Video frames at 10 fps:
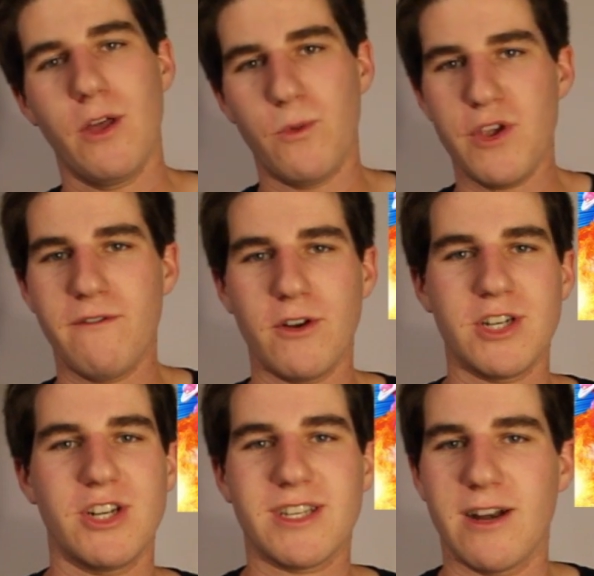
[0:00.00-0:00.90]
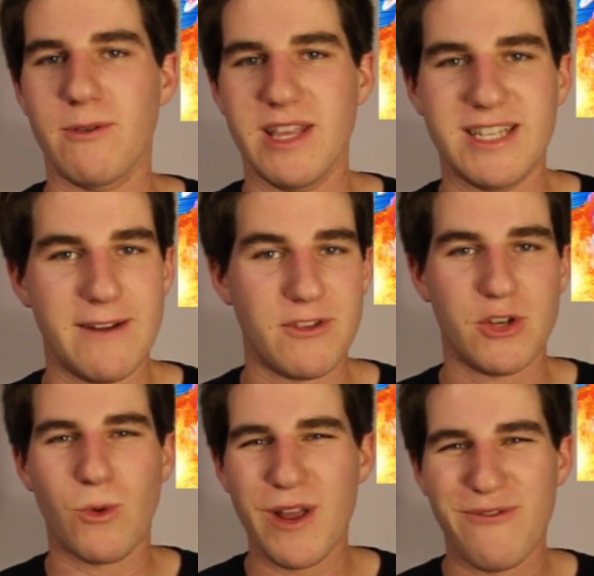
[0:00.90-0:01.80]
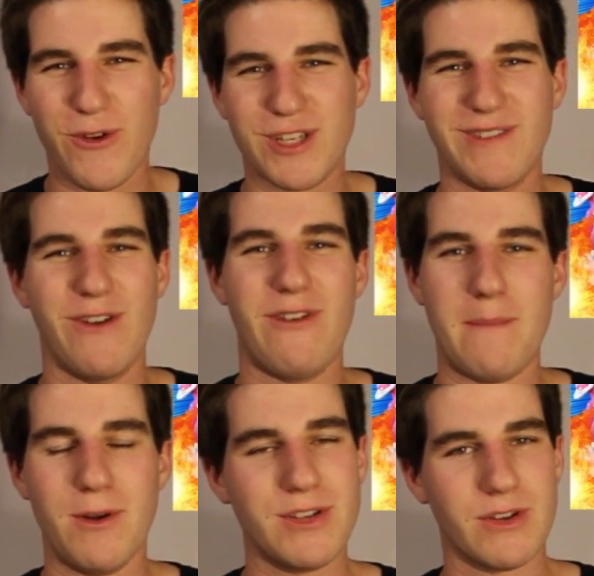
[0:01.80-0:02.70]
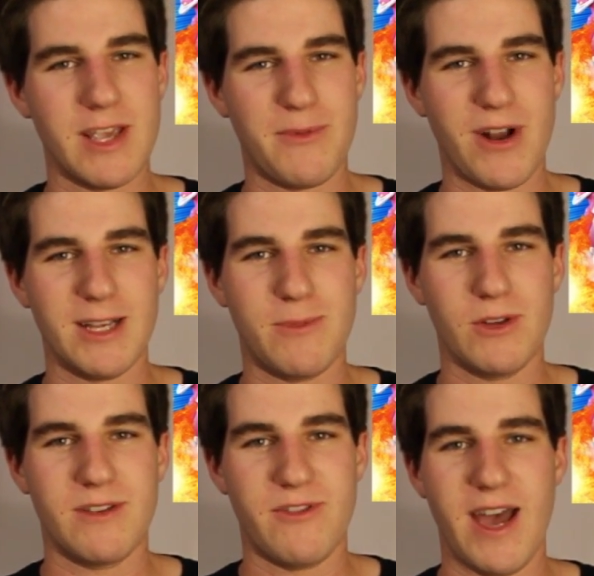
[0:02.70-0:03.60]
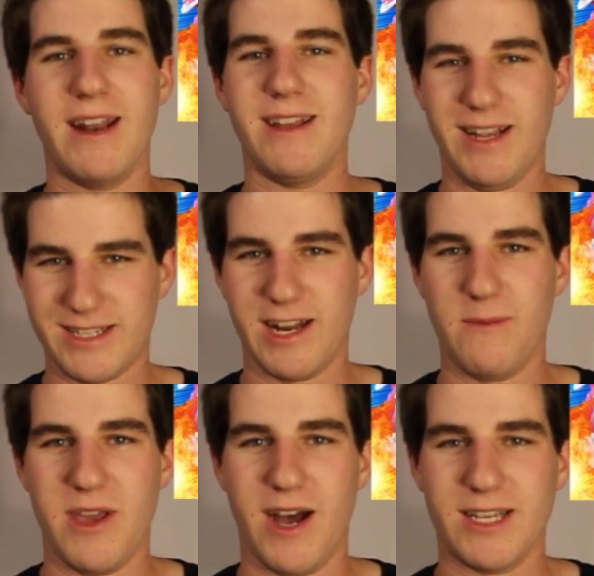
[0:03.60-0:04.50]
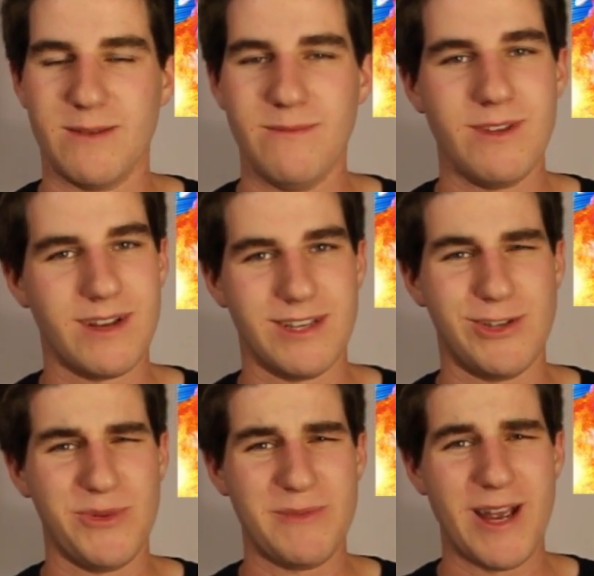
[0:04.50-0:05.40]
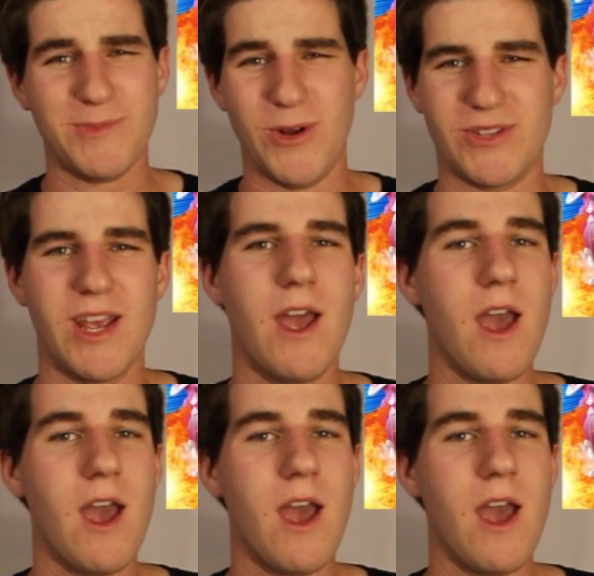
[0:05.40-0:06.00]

The Wii U version just got a release date for the 21st of November, so keep your eyes posted for that. It's going to be awesome, because it's Super Smash Bros.